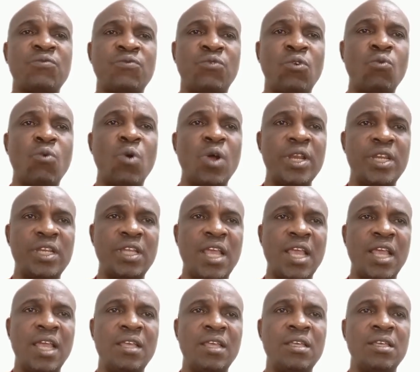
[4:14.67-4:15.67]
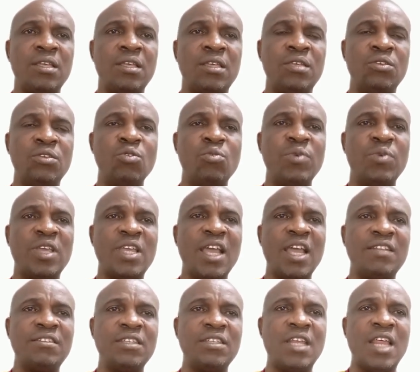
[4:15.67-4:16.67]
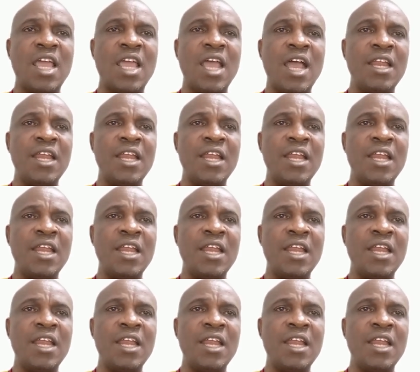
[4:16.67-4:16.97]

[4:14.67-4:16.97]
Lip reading: 1 year, you'll be getting an